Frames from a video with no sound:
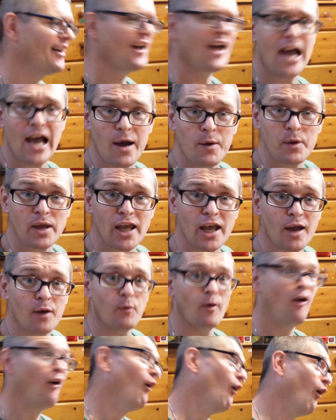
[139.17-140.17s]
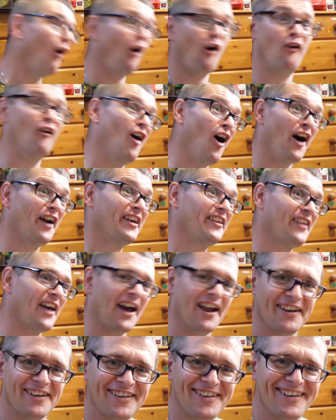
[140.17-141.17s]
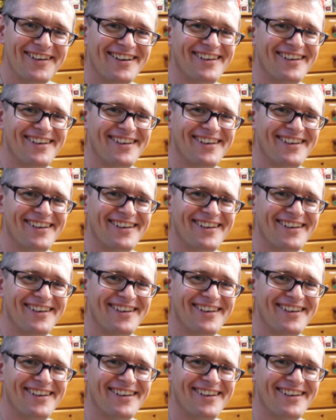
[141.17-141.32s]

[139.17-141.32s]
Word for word: How are you? Alrighty then.